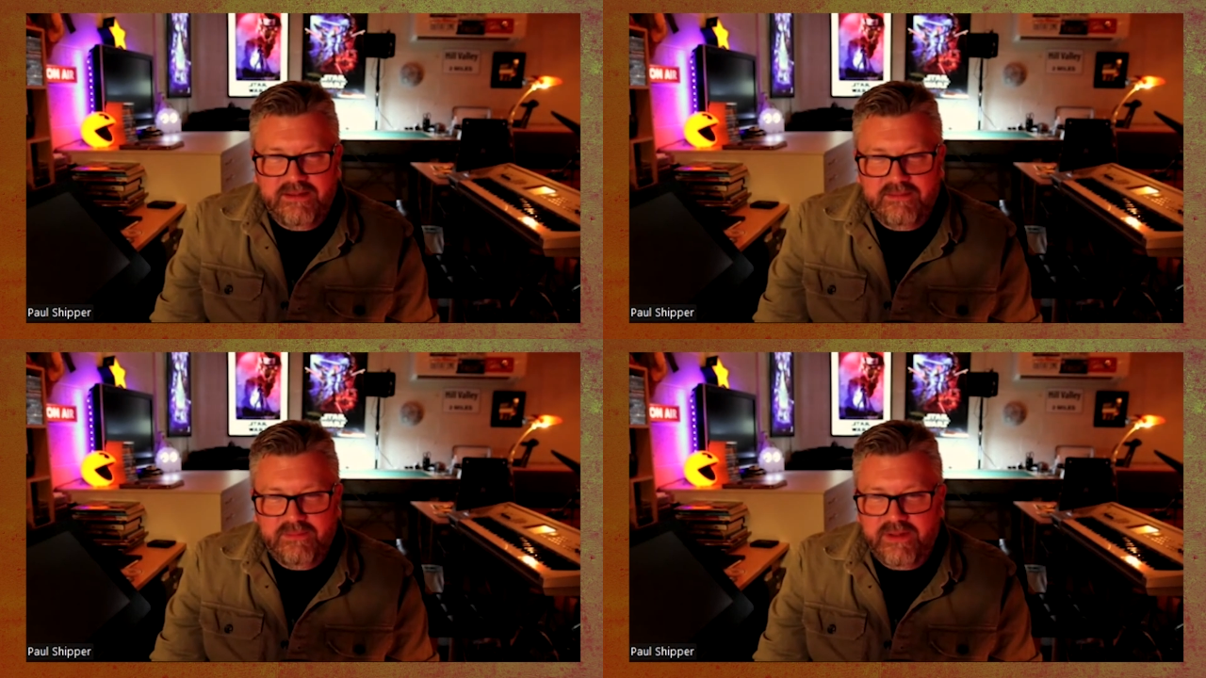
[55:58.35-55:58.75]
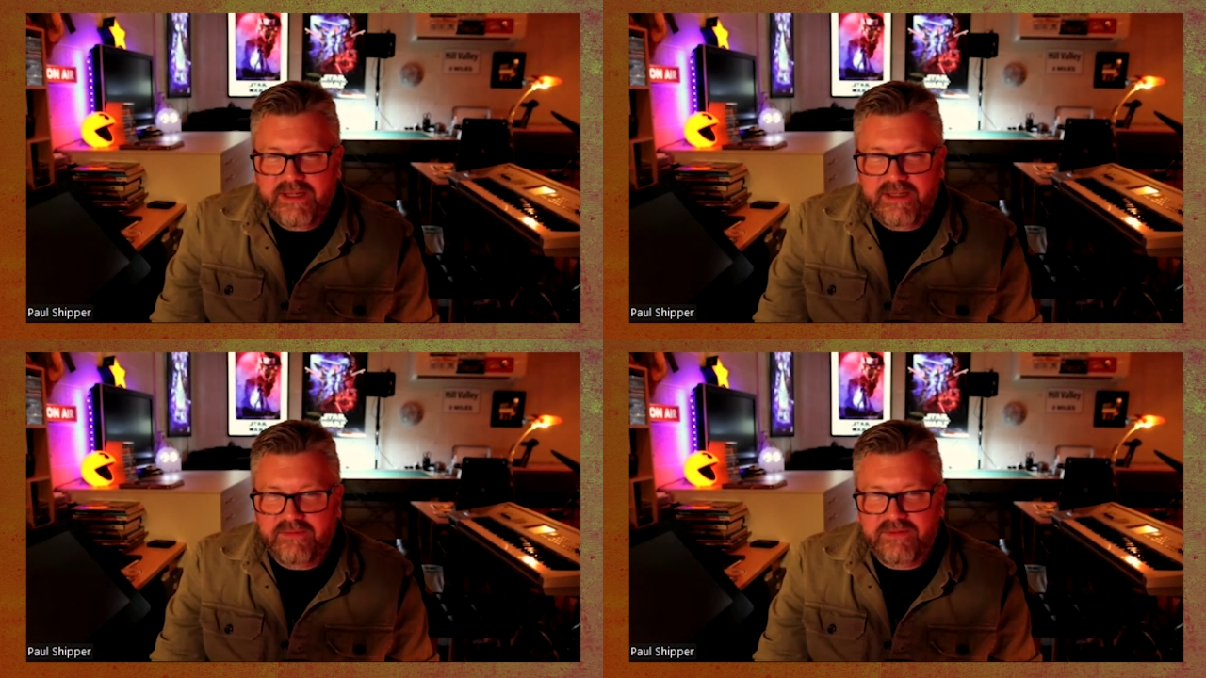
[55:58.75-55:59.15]
But
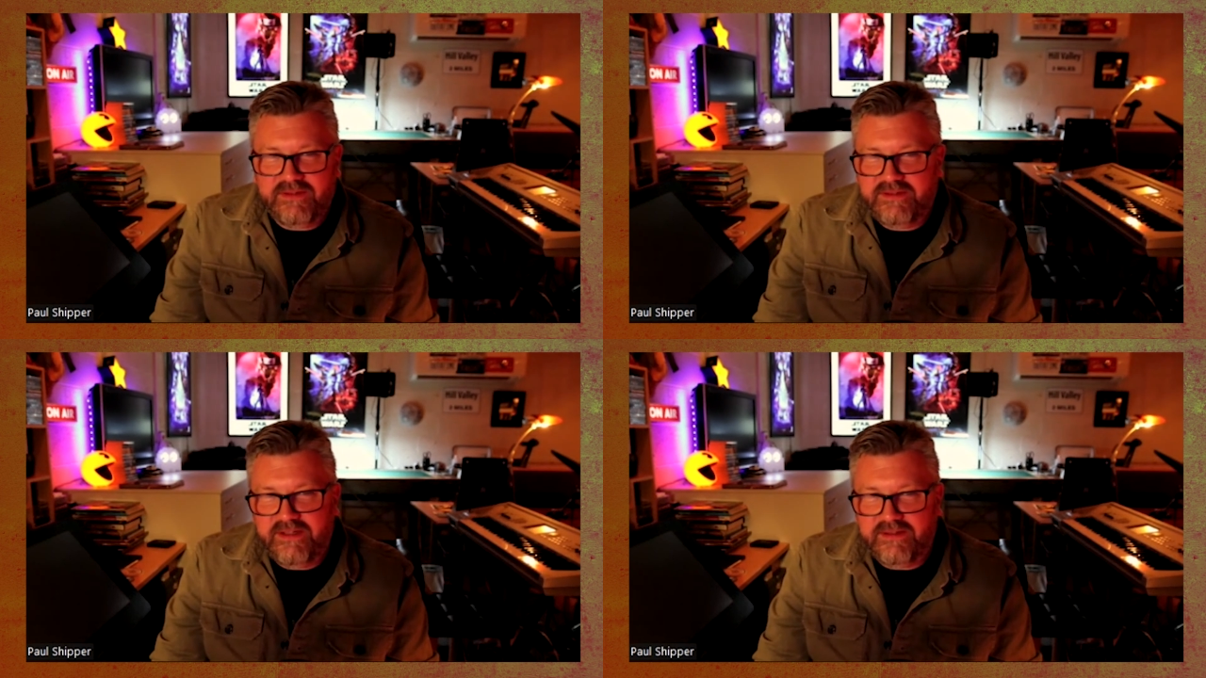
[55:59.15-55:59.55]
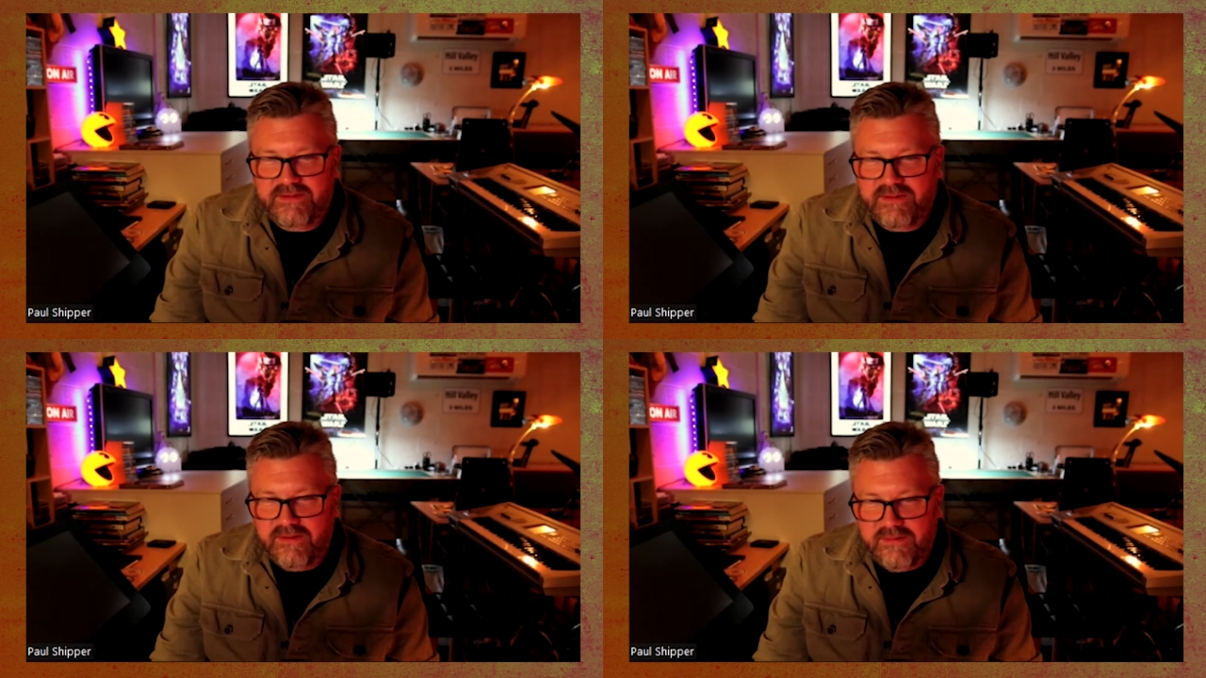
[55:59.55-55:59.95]
he'd love to see us.
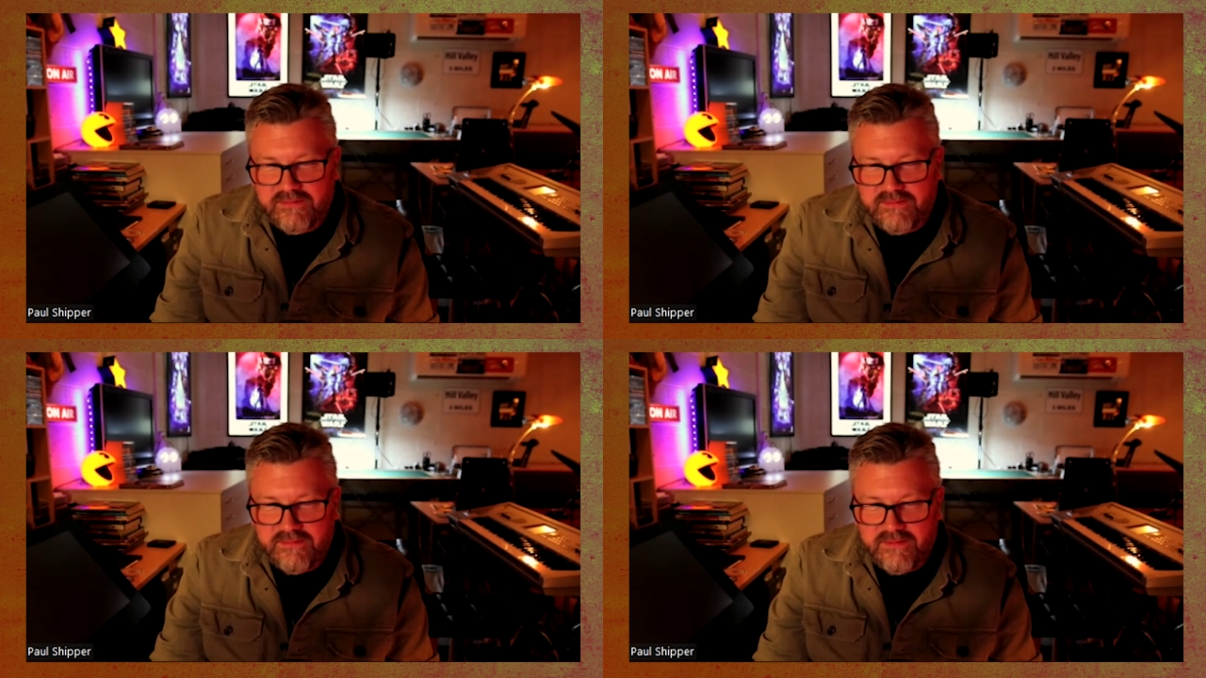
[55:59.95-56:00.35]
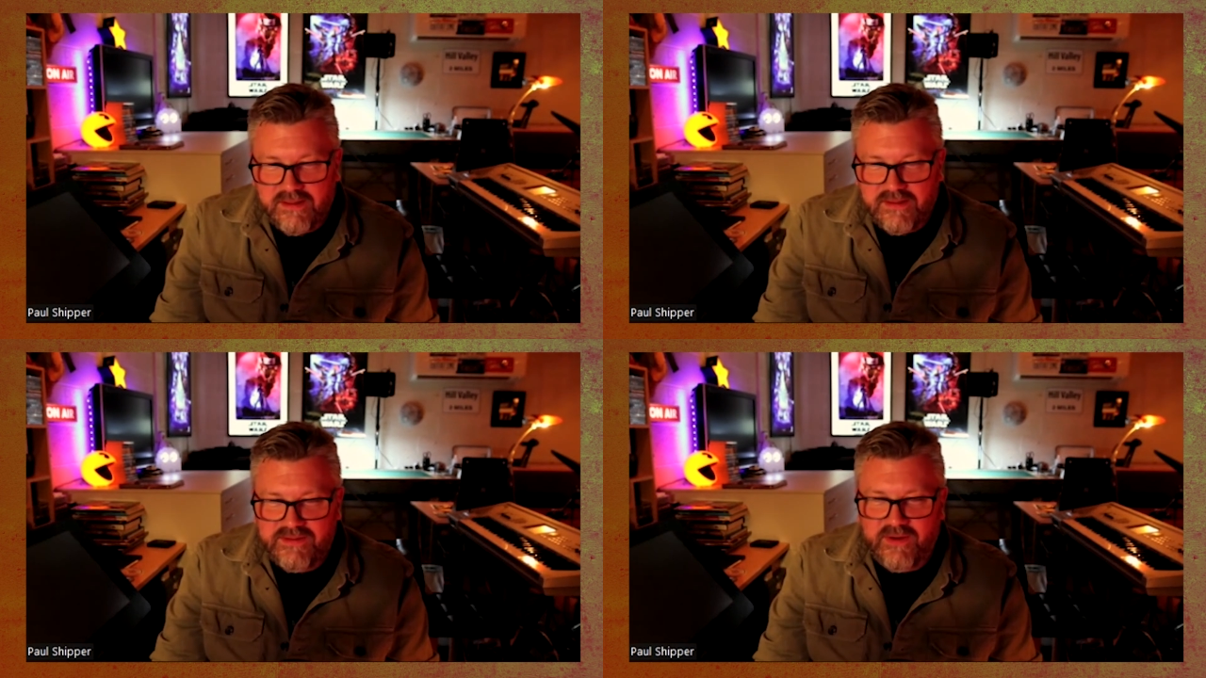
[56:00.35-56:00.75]
So
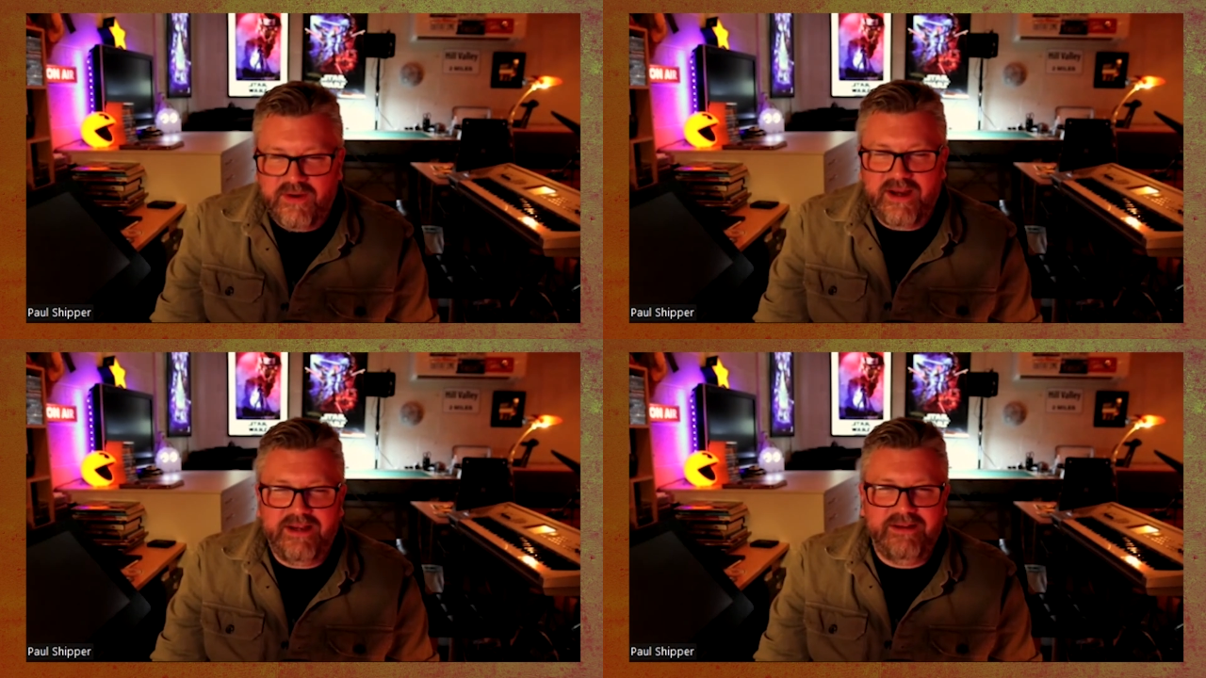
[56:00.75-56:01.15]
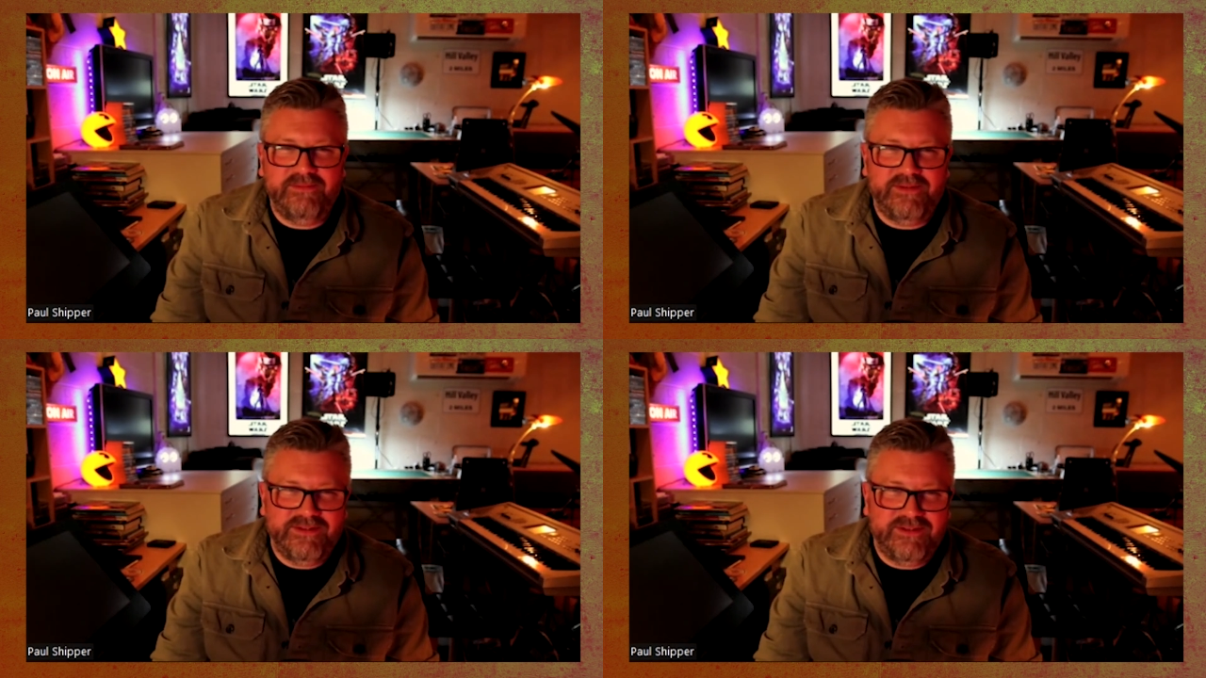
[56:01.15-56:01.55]

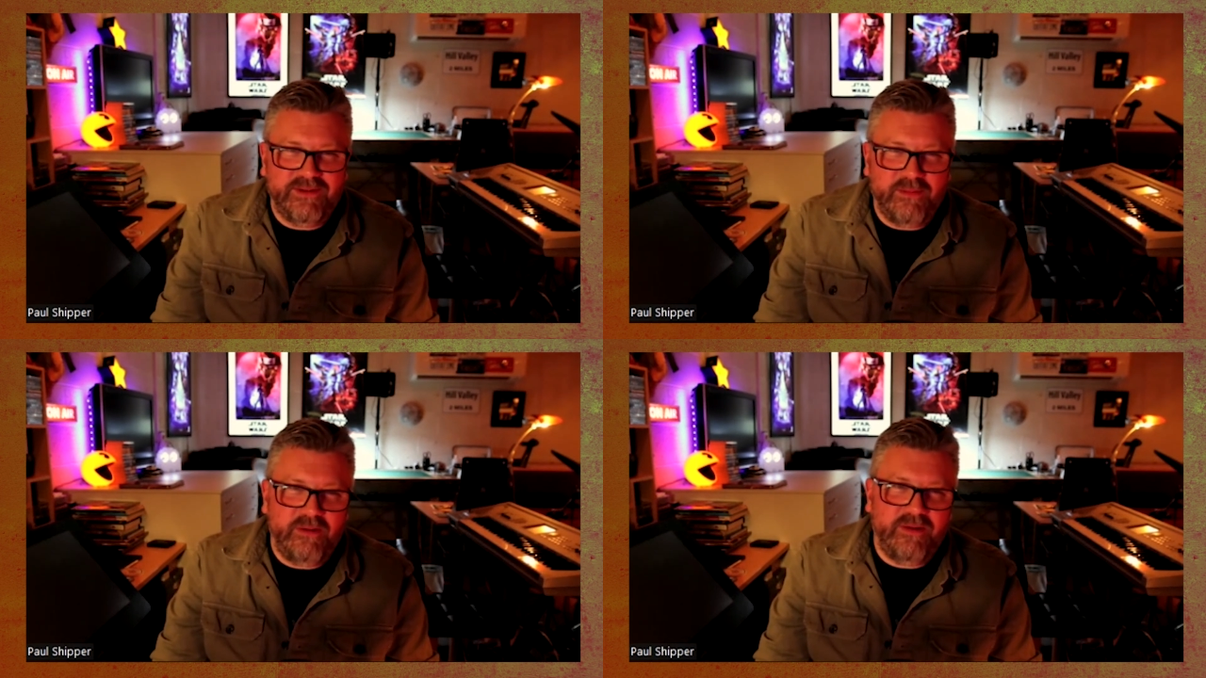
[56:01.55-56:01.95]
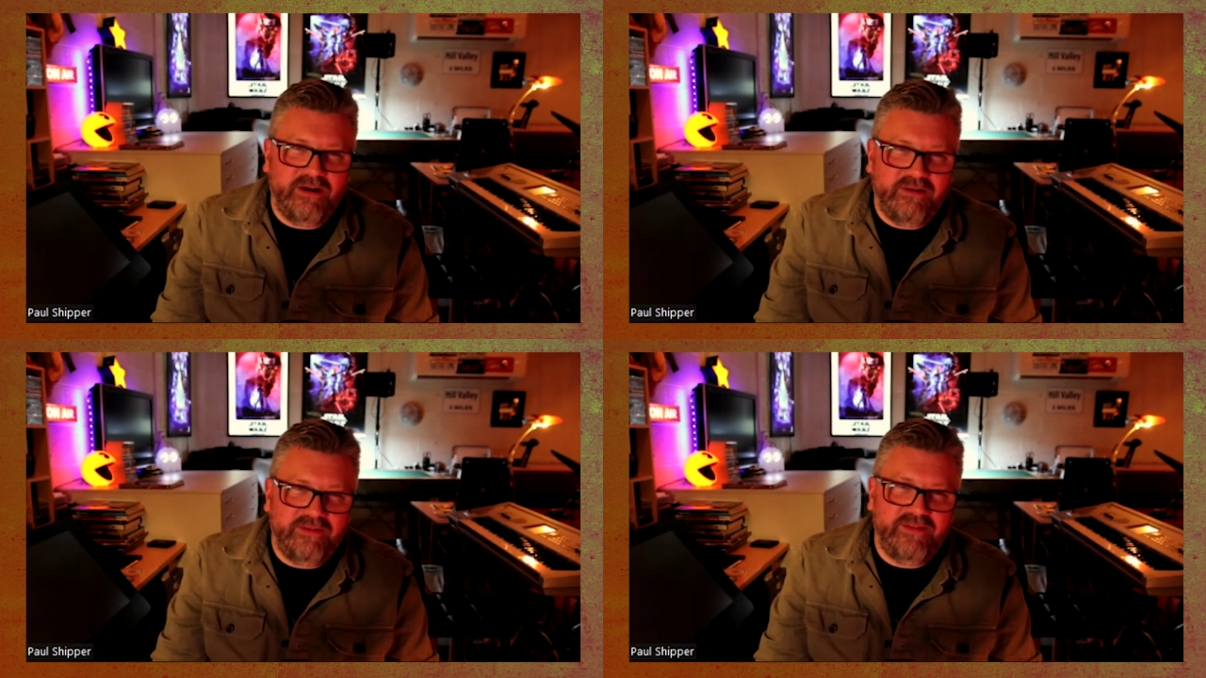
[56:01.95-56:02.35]
the moment I
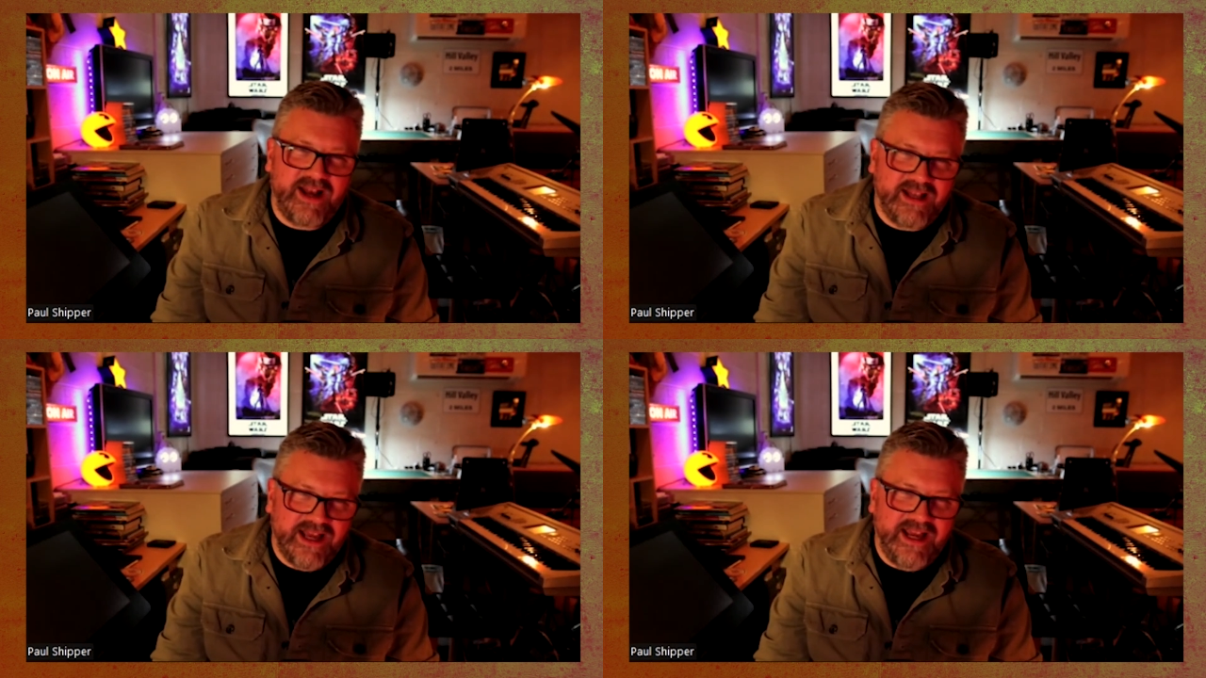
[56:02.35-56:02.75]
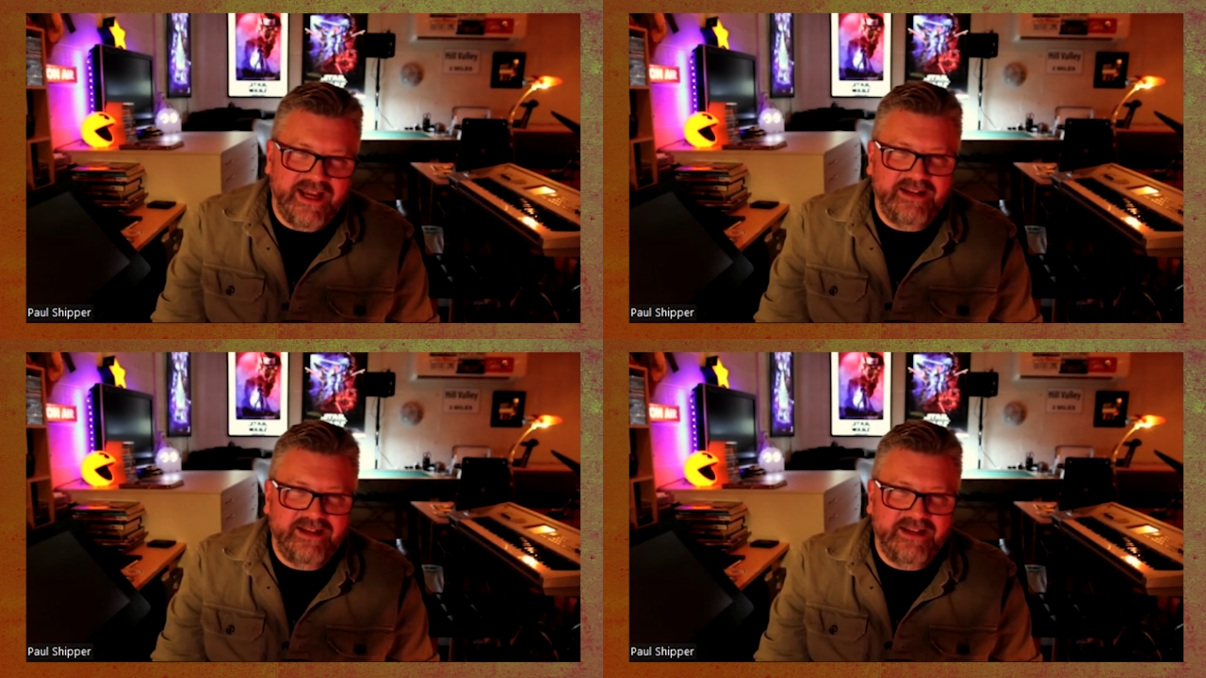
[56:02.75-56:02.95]
arrived in LA,